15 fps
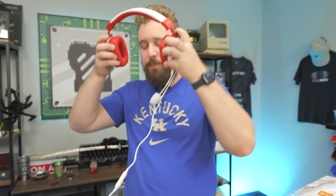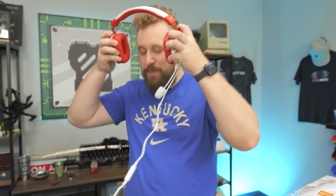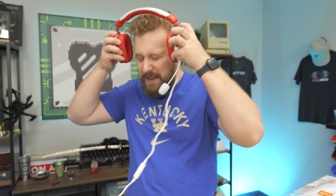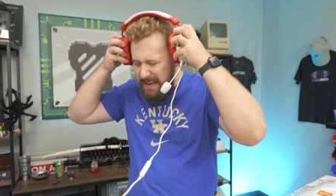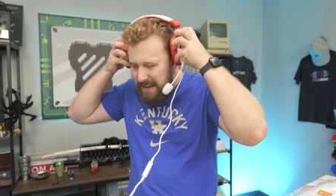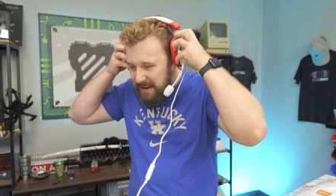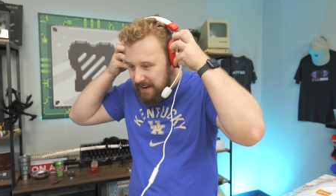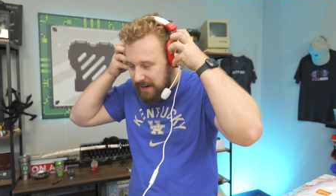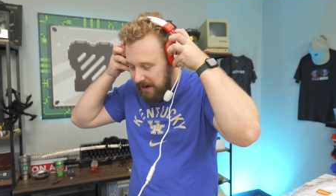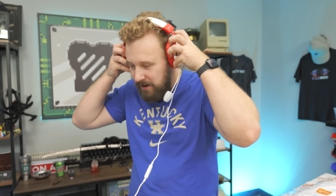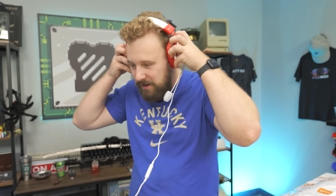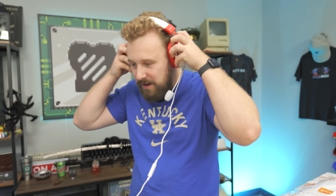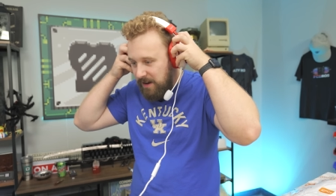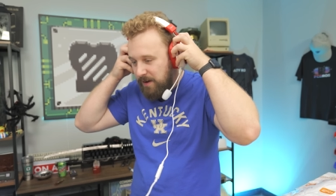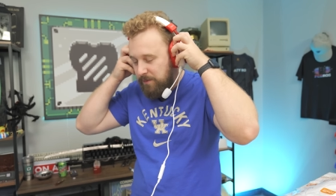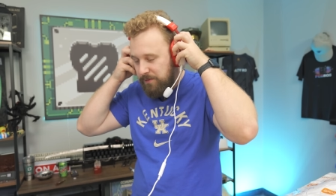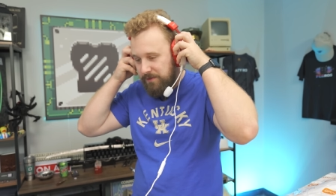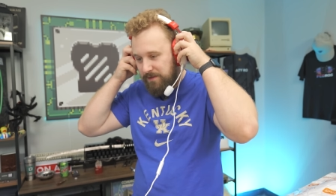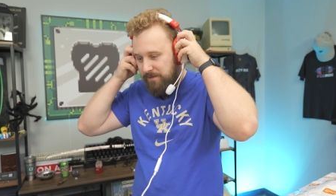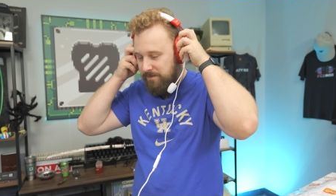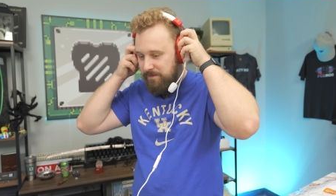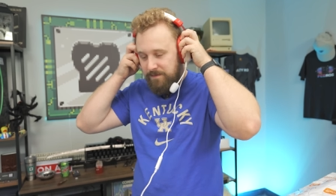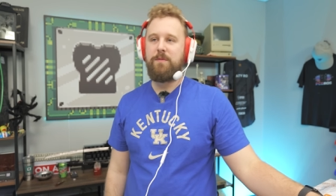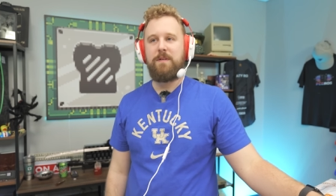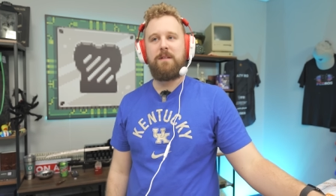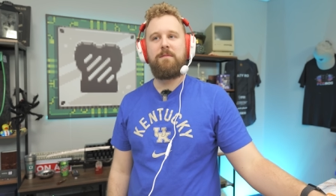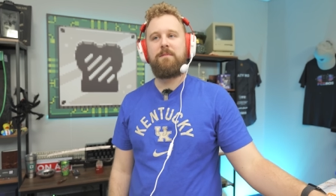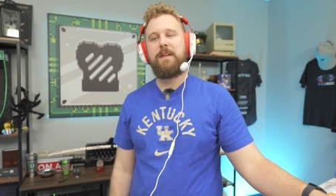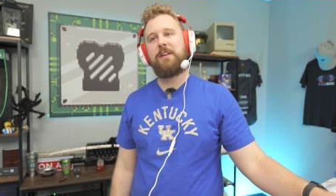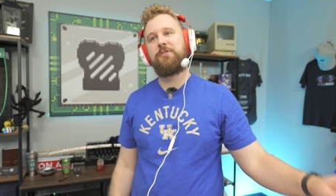big ear cups.
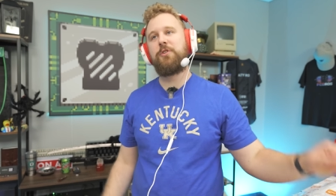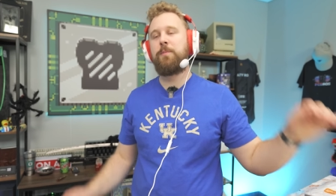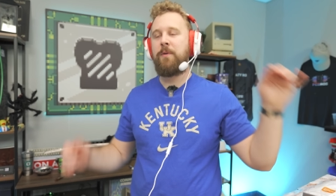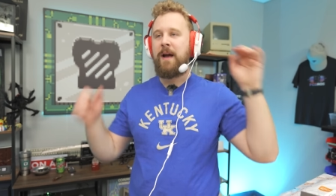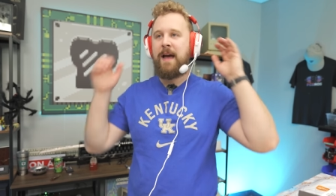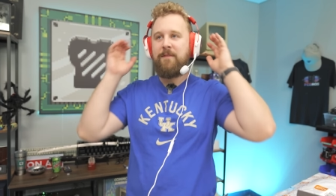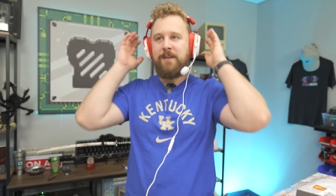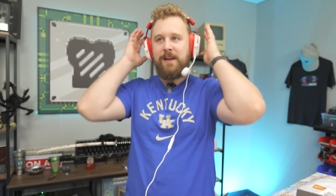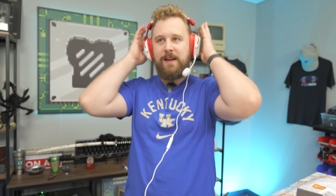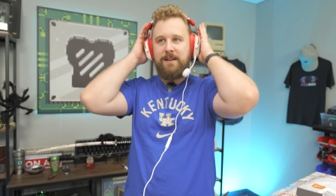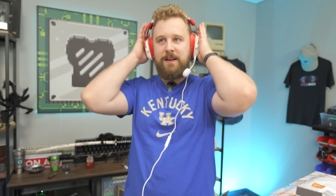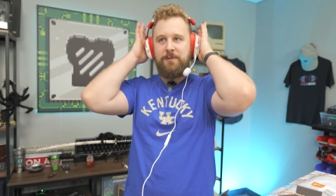Yeah. Not super not heavy. Bad. It